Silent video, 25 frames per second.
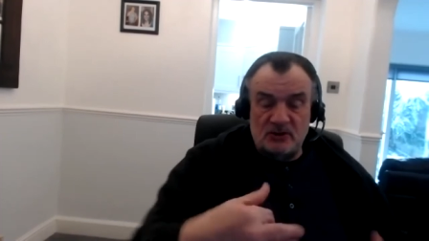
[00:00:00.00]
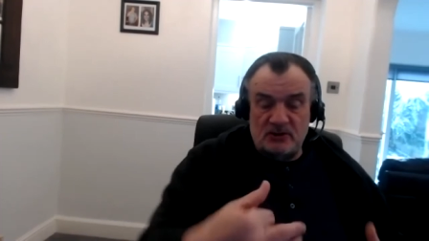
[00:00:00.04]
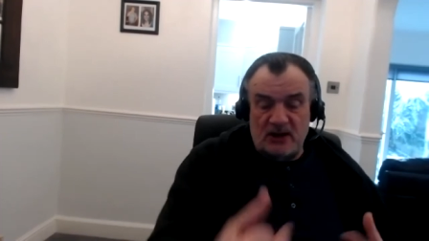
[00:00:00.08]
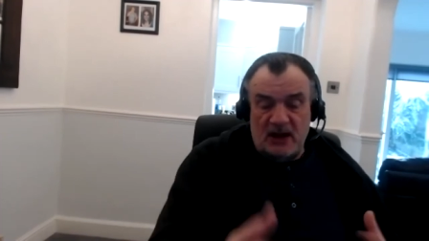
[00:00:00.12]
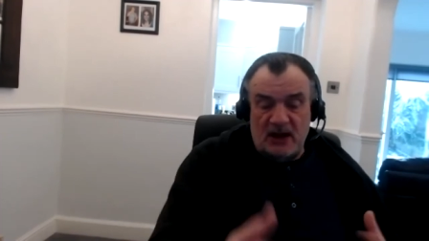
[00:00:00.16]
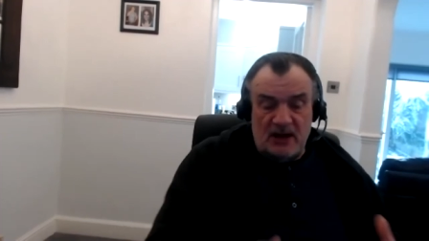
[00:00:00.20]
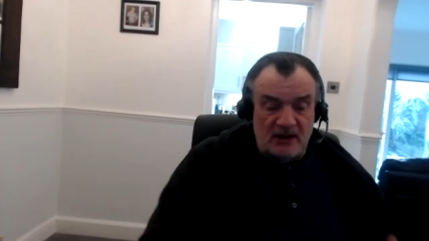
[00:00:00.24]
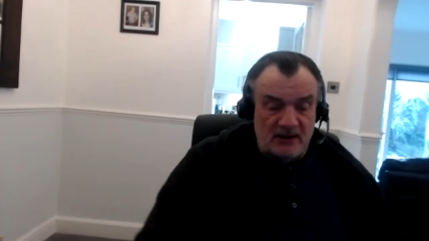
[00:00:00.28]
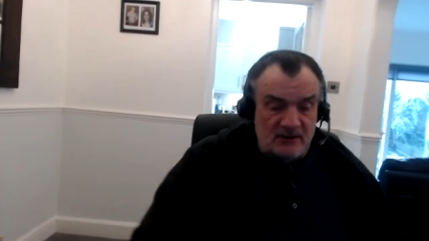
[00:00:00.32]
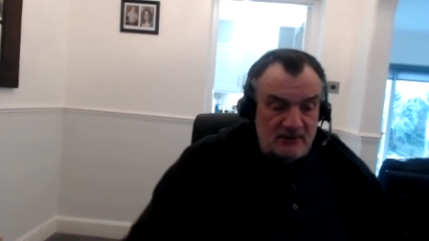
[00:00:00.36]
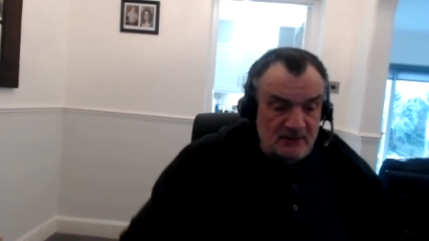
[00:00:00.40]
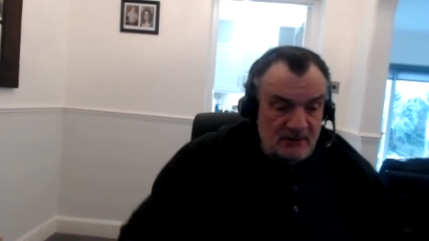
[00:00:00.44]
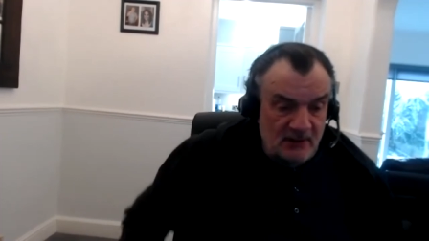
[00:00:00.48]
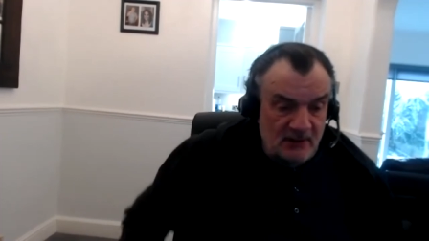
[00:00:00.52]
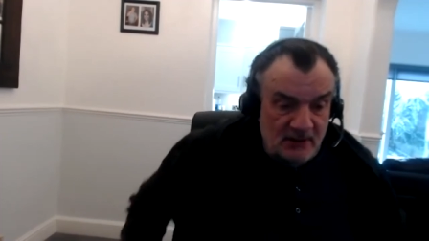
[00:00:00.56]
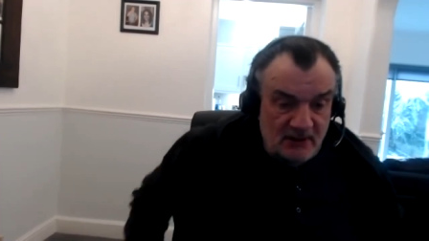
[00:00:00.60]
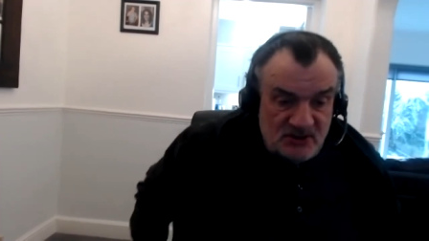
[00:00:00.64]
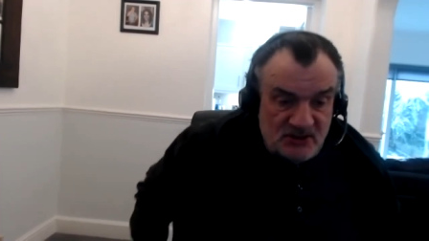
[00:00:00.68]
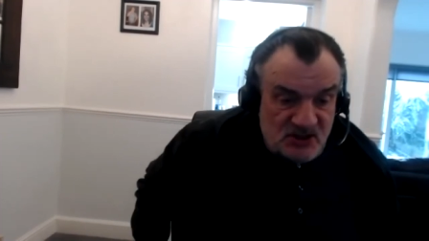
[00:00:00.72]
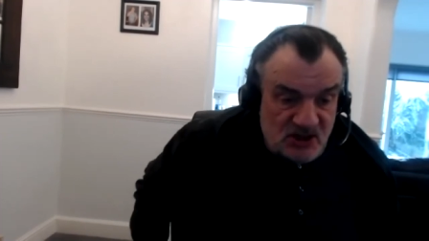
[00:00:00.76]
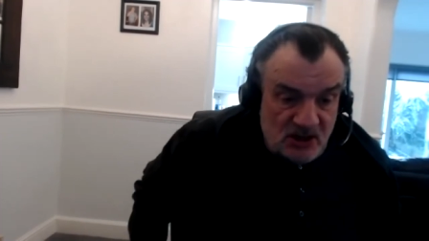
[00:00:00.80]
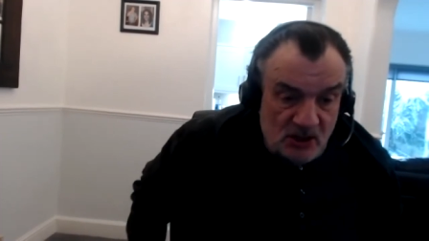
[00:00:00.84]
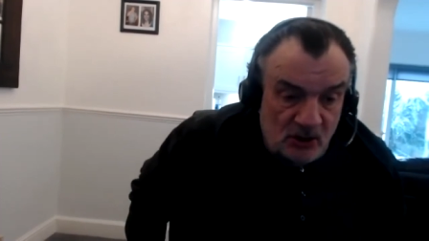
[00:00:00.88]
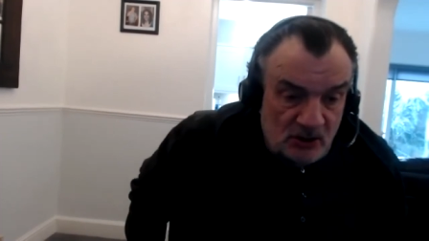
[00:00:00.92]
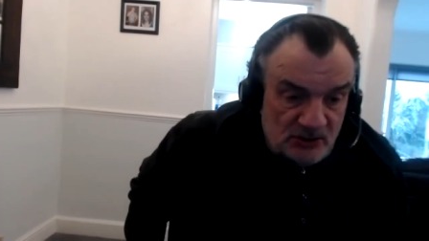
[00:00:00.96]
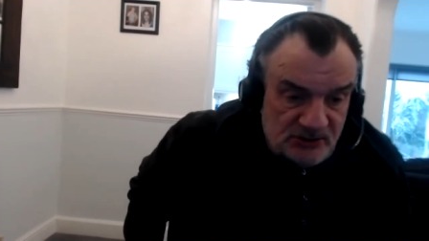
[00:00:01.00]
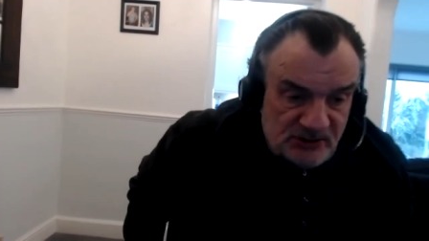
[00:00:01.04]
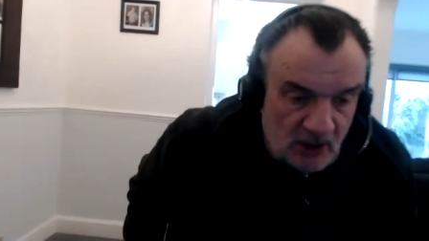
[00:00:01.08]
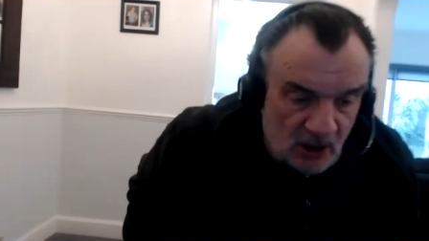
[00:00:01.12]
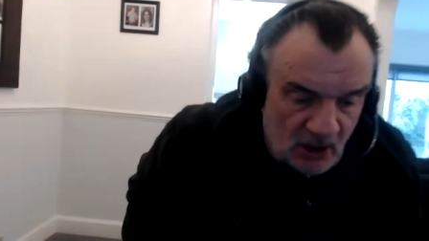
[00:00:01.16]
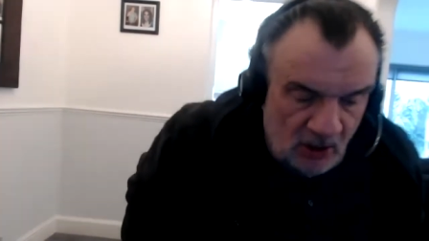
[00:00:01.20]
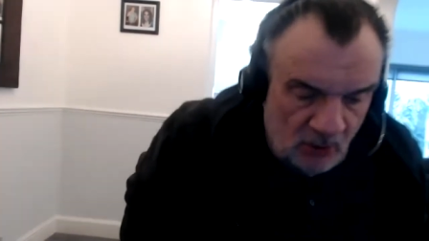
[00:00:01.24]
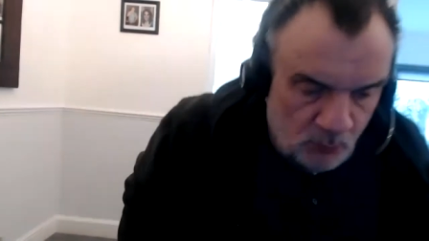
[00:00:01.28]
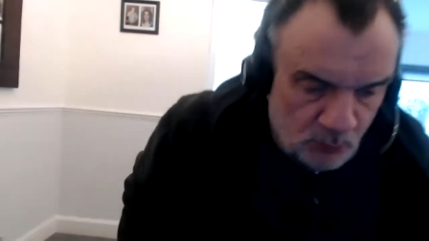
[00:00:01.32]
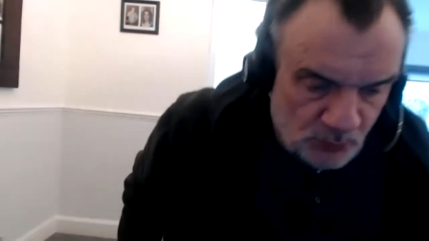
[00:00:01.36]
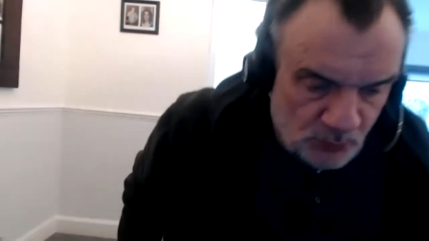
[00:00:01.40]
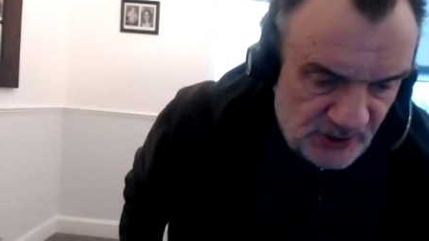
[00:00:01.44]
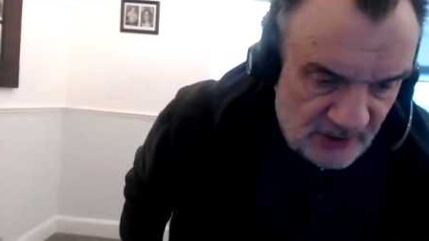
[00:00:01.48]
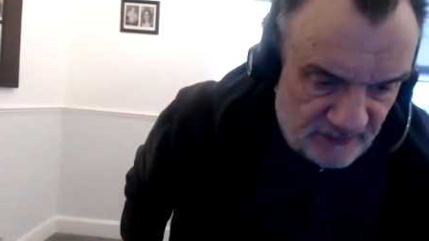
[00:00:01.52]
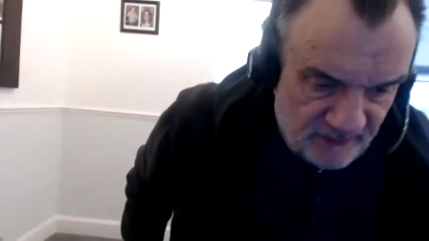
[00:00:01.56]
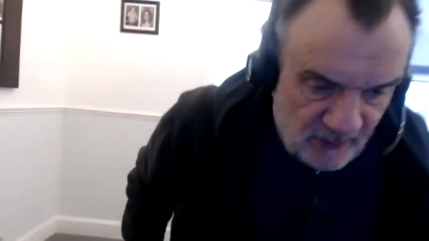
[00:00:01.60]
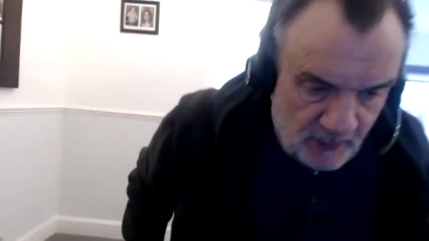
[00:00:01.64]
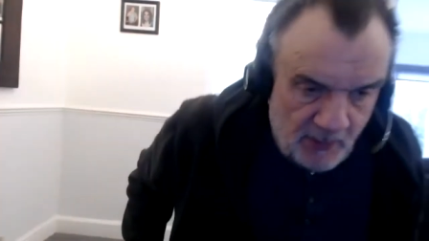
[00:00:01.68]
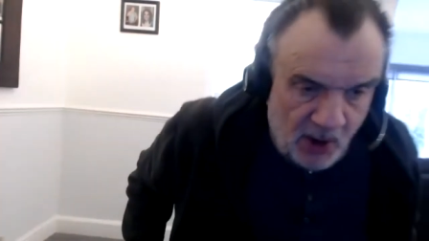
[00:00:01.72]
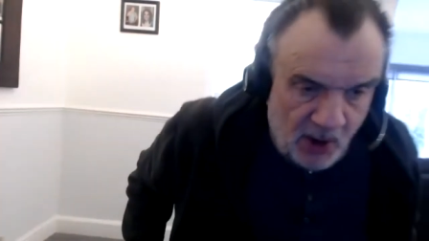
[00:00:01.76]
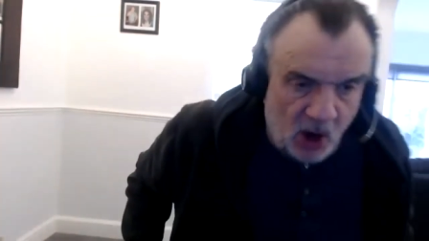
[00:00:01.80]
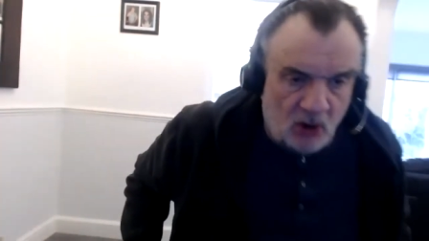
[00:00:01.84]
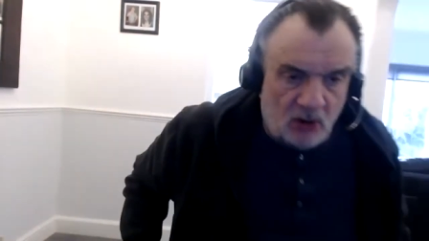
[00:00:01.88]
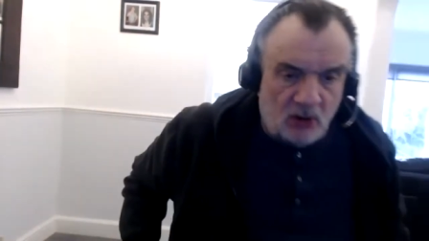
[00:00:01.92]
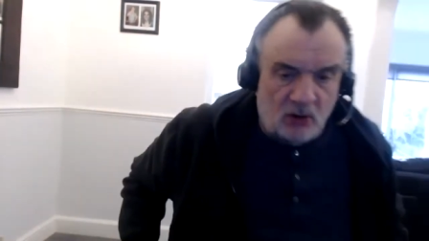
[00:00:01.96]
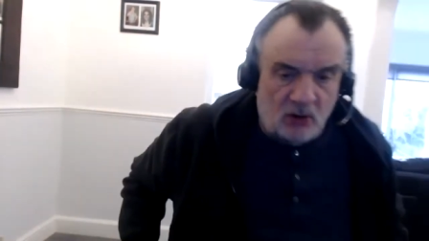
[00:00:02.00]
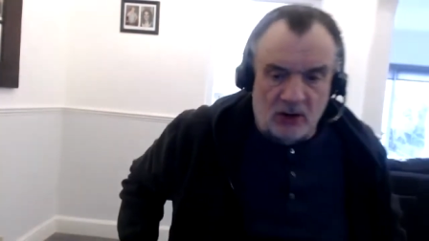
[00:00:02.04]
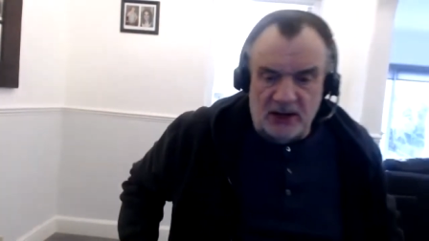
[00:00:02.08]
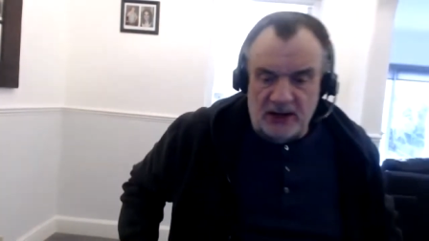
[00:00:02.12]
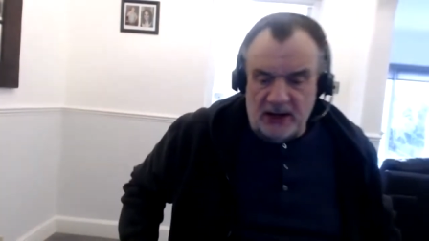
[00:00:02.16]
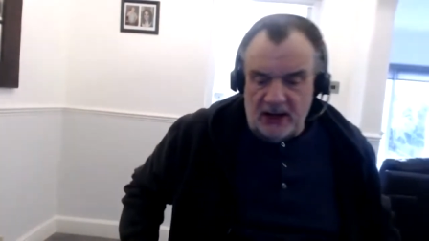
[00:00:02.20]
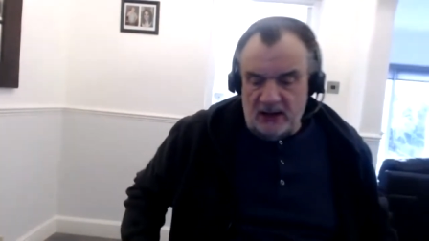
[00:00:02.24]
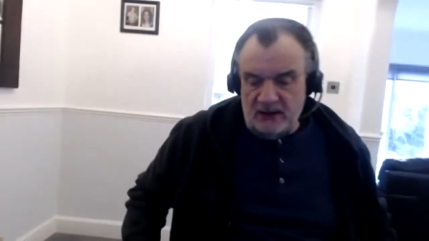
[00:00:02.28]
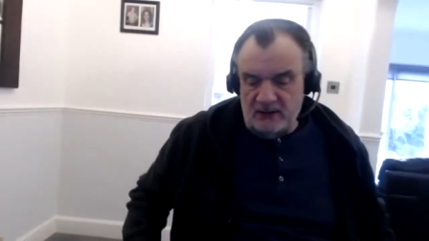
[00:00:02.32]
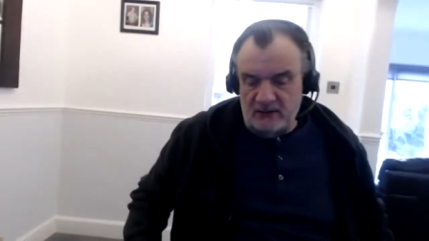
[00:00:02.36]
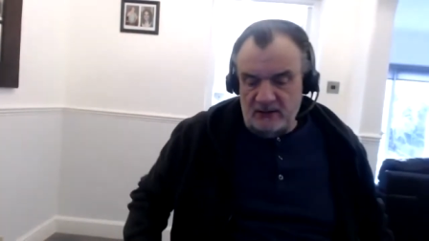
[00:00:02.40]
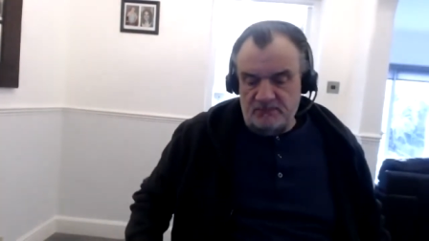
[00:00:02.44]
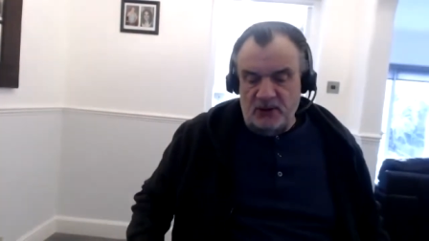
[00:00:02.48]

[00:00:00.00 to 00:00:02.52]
getting. See, I'd, I would never mark like that.